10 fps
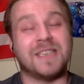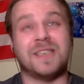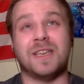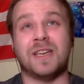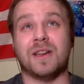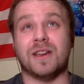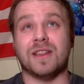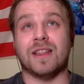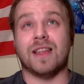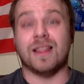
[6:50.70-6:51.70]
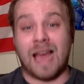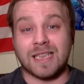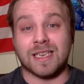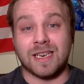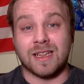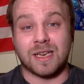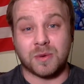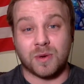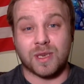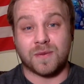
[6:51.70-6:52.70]
Dude, that's
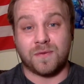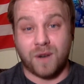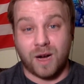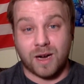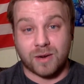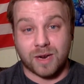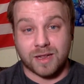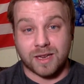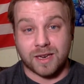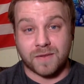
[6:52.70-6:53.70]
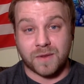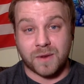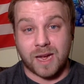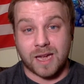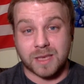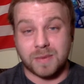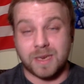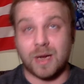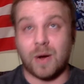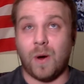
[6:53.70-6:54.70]
intellectual as fuck right there if you ask
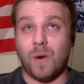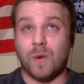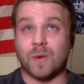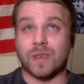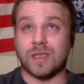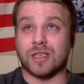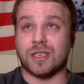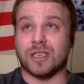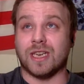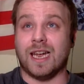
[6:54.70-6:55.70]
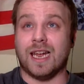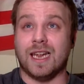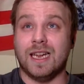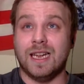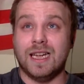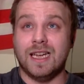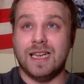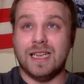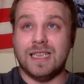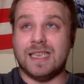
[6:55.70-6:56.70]
me. Holy shit.
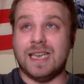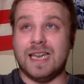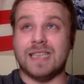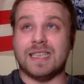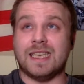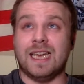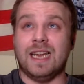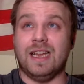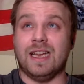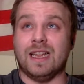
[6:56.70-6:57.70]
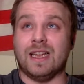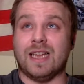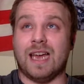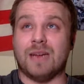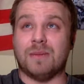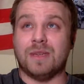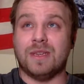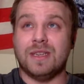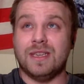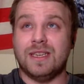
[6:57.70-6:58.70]
This kid is killing it. Look at him.
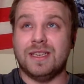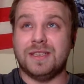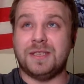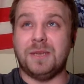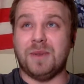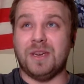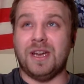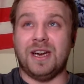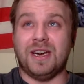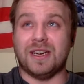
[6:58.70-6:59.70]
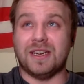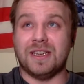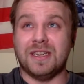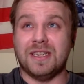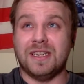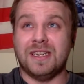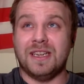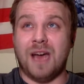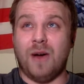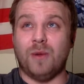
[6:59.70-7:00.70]
Super young.
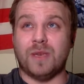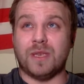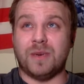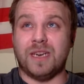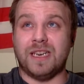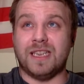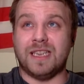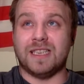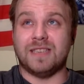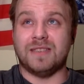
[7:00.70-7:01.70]
How old was he when he did this?